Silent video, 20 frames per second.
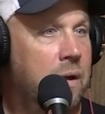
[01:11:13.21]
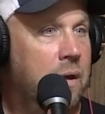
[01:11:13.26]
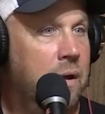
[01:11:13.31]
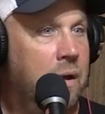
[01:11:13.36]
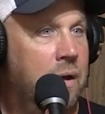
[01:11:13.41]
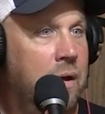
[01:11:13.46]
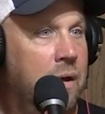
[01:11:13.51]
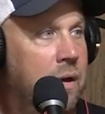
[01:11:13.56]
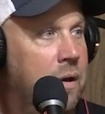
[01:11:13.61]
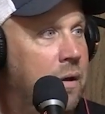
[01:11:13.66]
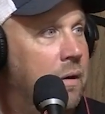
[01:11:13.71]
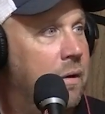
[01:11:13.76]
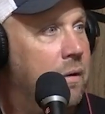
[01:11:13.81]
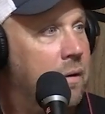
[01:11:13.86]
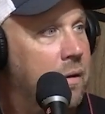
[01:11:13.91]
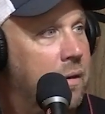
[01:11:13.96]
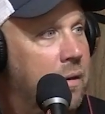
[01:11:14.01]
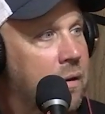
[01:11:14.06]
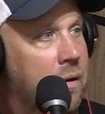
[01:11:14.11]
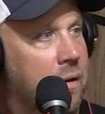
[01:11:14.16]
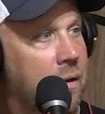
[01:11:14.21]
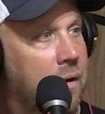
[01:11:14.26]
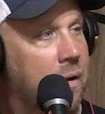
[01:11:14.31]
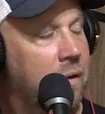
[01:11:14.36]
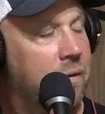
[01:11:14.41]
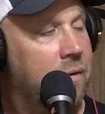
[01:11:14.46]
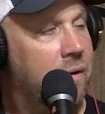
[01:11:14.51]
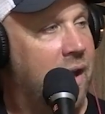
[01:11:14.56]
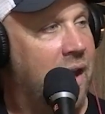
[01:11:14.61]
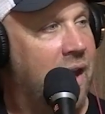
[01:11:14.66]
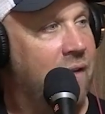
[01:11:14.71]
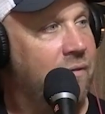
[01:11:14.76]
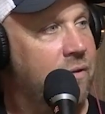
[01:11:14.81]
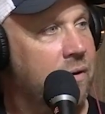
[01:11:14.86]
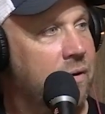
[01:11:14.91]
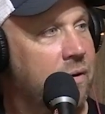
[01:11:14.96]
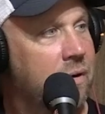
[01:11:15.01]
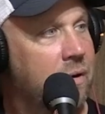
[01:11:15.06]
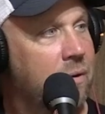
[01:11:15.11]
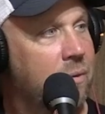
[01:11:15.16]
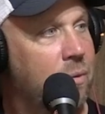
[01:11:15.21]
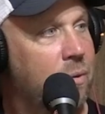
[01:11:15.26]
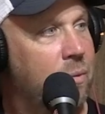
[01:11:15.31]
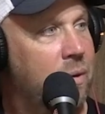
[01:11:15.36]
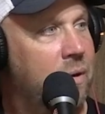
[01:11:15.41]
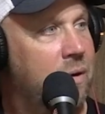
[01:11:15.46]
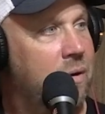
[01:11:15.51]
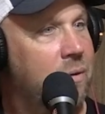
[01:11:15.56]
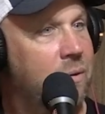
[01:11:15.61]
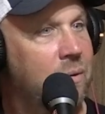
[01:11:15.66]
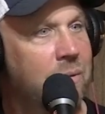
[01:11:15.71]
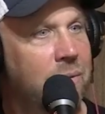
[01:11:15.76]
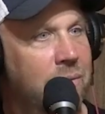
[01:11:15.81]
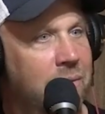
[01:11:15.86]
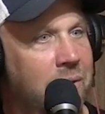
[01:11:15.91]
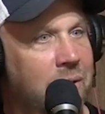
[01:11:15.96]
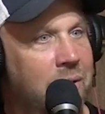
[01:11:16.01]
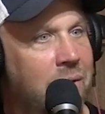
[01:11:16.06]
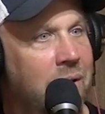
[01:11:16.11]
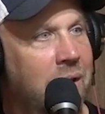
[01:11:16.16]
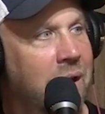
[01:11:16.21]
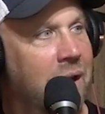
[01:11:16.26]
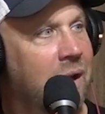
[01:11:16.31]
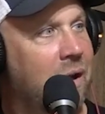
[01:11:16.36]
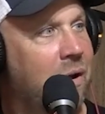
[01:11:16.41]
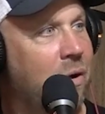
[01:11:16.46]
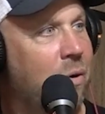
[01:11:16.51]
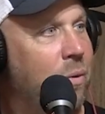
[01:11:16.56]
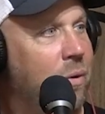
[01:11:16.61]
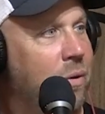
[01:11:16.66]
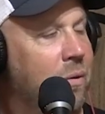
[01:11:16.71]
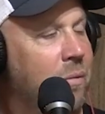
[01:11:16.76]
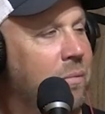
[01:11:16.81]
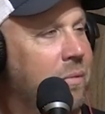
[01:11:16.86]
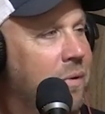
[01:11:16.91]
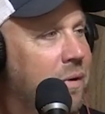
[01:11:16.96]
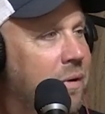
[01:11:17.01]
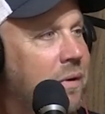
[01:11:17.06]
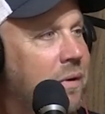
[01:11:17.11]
And then the after deal, what we do, hanging out with them.